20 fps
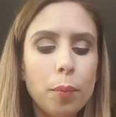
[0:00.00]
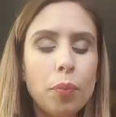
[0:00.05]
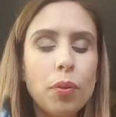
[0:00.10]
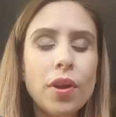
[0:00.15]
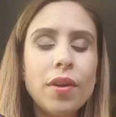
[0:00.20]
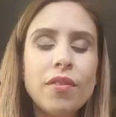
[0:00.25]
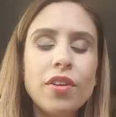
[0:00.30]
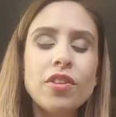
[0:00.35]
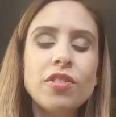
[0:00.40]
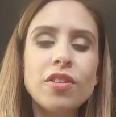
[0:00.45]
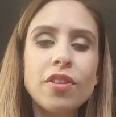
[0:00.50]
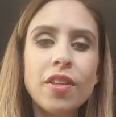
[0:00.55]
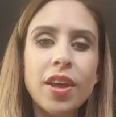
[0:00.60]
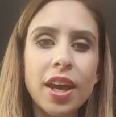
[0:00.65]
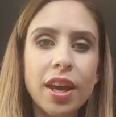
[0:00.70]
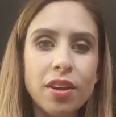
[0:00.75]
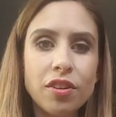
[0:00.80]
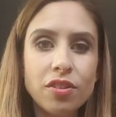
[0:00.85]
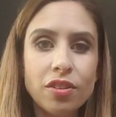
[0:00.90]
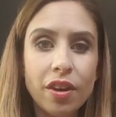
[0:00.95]
previous to
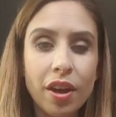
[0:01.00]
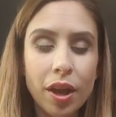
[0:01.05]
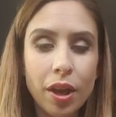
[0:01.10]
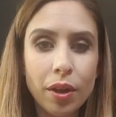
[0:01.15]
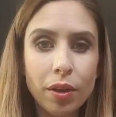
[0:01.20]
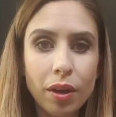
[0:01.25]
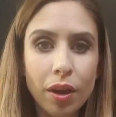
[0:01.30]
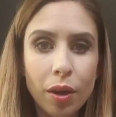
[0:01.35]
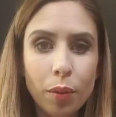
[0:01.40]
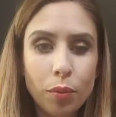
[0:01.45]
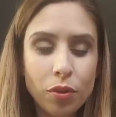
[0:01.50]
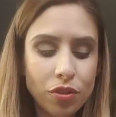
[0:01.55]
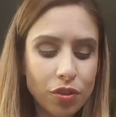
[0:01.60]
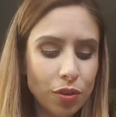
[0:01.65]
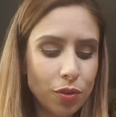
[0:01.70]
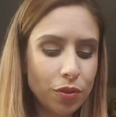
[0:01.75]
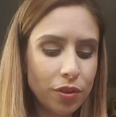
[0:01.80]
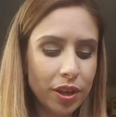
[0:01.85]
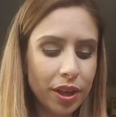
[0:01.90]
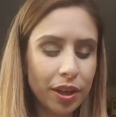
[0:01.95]
this, I was
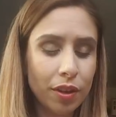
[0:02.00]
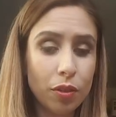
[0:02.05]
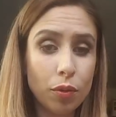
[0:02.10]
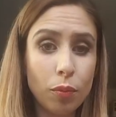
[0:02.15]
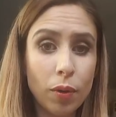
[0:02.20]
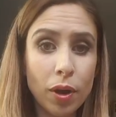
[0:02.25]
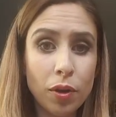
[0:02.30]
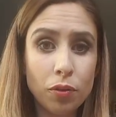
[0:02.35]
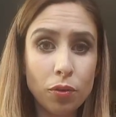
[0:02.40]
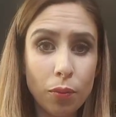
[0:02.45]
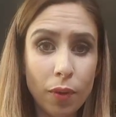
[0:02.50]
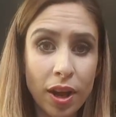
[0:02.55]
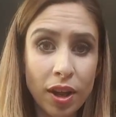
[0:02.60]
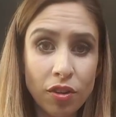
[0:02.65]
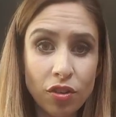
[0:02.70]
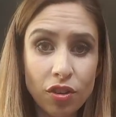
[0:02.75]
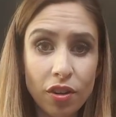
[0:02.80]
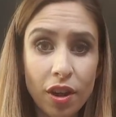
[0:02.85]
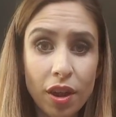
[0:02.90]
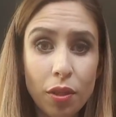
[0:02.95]
using the Rose
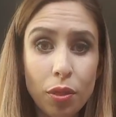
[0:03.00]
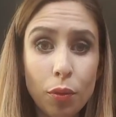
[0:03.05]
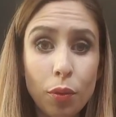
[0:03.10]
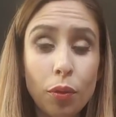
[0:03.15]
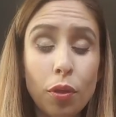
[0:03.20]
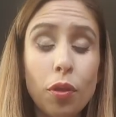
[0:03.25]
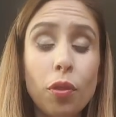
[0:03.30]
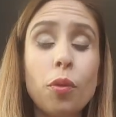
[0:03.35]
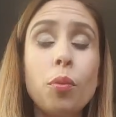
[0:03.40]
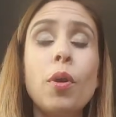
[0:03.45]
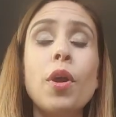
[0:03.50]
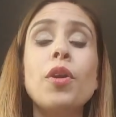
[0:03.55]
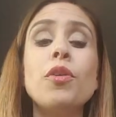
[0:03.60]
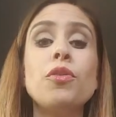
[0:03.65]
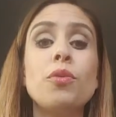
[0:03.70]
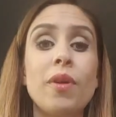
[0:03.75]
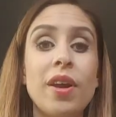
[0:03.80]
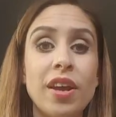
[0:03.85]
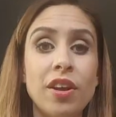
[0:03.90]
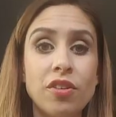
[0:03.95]
range, and I thought that the
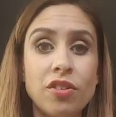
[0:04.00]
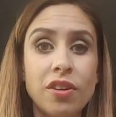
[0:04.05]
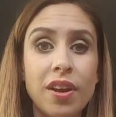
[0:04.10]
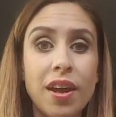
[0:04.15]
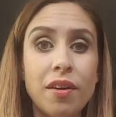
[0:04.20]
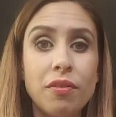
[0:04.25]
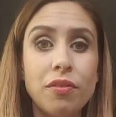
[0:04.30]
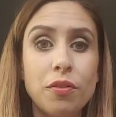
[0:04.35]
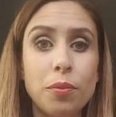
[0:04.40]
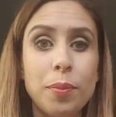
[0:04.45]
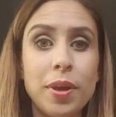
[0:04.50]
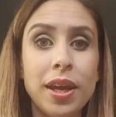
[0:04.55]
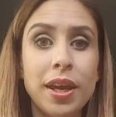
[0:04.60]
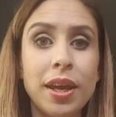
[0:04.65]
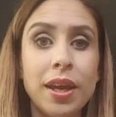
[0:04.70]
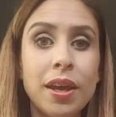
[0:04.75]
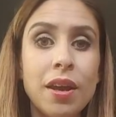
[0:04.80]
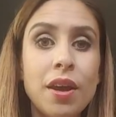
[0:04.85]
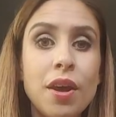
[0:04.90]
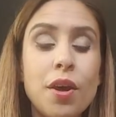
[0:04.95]
Rose range left
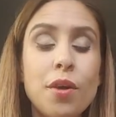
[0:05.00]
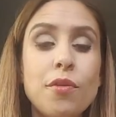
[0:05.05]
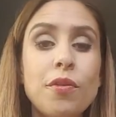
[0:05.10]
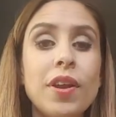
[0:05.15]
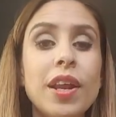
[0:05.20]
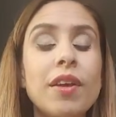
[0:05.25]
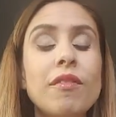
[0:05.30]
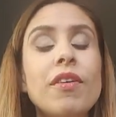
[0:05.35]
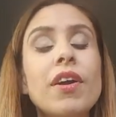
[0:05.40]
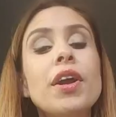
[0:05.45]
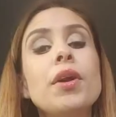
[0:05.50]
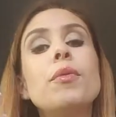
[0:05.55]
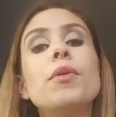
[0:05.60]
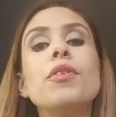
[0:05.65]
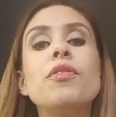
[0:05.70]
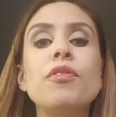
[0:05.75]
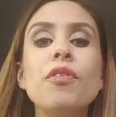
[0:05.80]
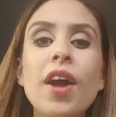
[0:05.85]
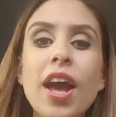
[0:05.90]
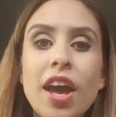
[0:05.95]
me feeling very
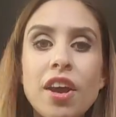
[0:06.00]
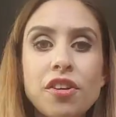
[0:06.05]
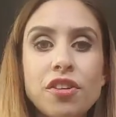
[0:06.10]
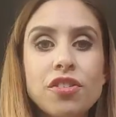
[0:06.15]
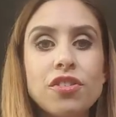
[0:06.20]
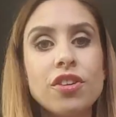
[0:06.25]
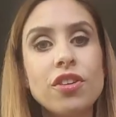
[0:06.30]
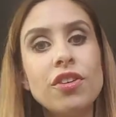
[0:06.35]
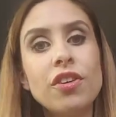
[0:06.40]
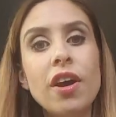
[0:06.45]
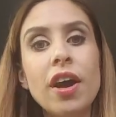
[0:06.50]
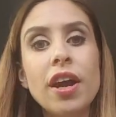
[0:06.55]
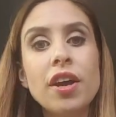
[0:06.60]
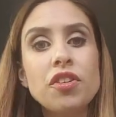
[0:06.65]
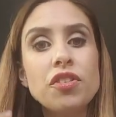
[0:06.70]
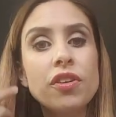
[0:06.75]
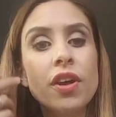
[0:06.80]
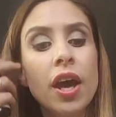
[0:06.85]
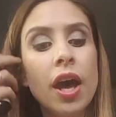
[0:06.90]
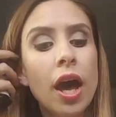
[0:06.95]
refreshed and
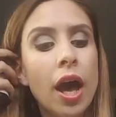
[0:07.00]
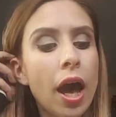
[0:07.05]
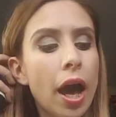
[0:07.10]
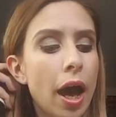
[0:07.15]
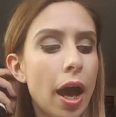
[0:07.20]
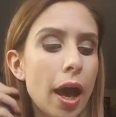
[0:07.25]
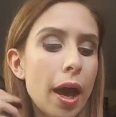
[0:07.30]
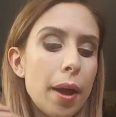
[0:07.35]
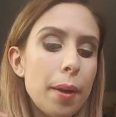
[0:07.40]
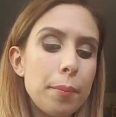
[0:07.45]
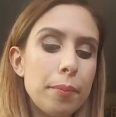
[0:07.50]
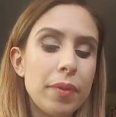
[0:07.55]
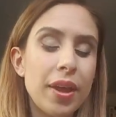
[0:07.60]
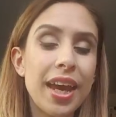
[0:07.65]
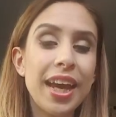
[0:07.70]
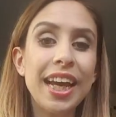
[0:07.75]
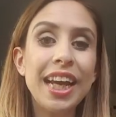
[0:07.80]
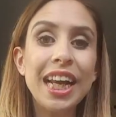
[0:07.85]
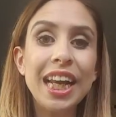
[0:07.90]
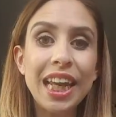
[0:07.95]
nice
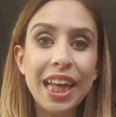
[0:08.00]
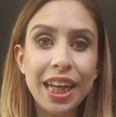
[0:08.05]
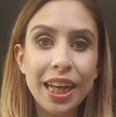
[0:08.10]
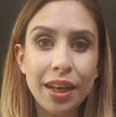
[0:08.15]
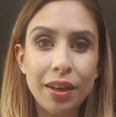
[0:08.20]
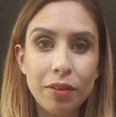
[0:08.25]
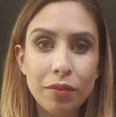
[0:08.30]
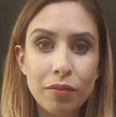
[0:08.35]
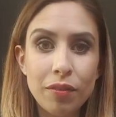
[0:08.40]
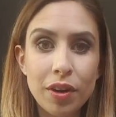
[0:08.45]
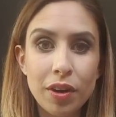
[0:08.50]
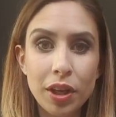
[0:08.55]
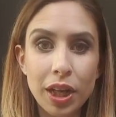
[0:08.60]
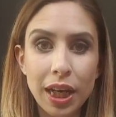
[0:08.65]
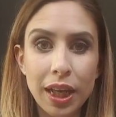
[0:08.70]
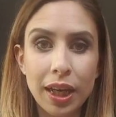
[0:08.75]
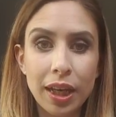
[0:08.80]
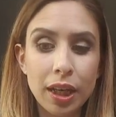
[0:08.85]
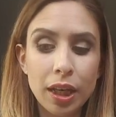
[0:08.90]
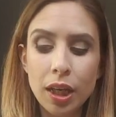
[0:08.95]
and clean, very
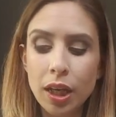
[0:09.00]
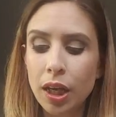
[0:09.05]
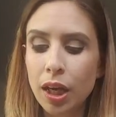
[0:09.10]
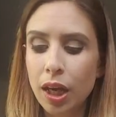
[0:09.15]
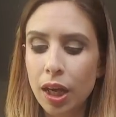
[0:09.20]
clean.